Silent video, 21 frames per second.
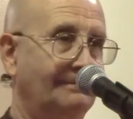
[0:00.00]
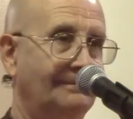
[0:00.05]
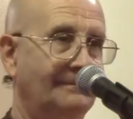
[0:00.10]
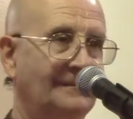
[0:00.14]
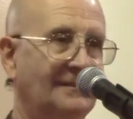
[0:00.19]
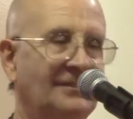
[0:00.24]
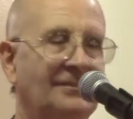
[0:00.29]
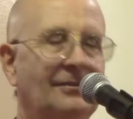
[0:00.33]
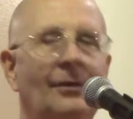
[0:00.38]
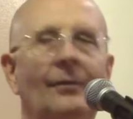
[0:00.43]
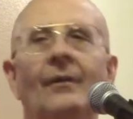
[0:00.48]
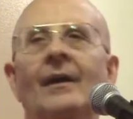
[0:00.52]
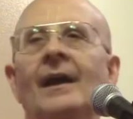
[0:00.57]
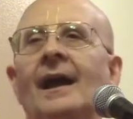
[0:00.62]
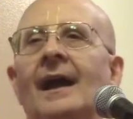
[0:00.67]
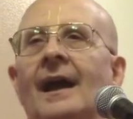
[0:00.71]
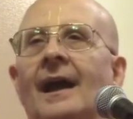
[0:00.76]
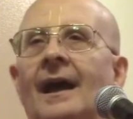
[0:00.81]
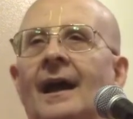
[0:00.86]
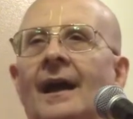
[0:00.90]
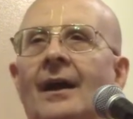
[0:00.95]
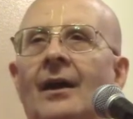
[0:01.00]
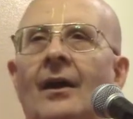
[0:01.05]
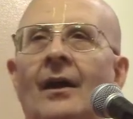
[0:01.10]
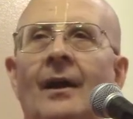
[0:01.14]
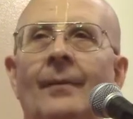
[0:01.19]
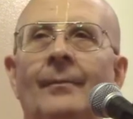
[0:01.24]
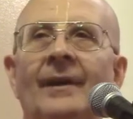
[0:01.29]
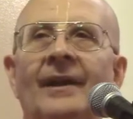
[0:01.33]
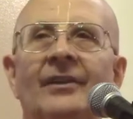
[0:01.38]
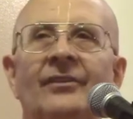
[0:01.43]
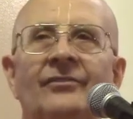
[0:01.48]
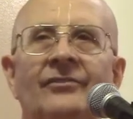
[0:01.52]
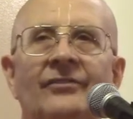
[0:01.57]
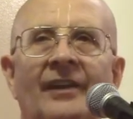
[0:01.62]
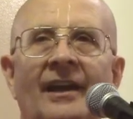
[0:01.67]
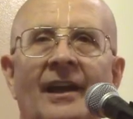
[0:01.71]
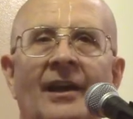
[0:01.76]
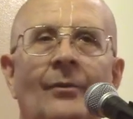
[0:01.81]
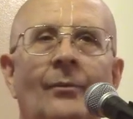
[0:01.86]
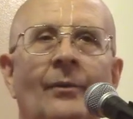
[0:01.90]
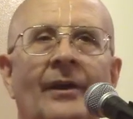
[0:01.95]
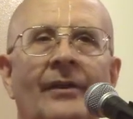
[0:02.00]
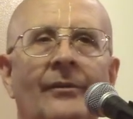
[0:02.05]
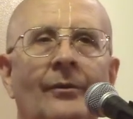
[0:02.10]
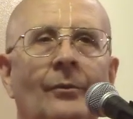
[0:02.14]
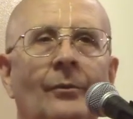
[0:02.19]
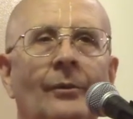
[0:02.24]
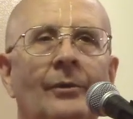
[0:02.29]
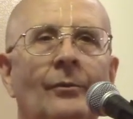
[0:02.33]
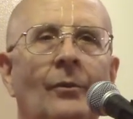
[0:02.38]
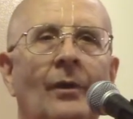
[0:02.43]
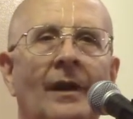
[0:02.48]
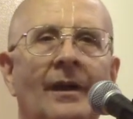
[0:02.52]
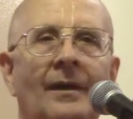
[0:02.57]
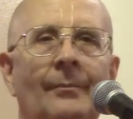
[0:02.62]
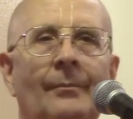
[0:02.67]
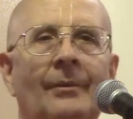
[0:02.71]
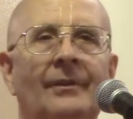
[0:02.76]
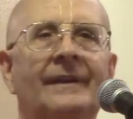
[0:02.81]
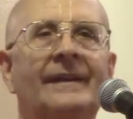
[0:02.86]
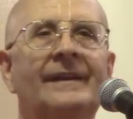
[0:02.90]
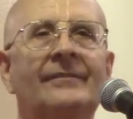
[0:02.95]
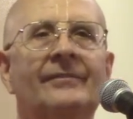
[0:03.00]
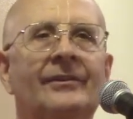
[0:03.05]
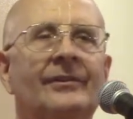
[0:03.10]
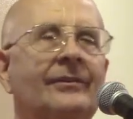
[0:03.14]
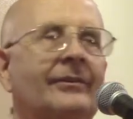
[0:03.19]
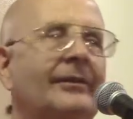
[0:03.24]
So karma is there whether we want to believe it or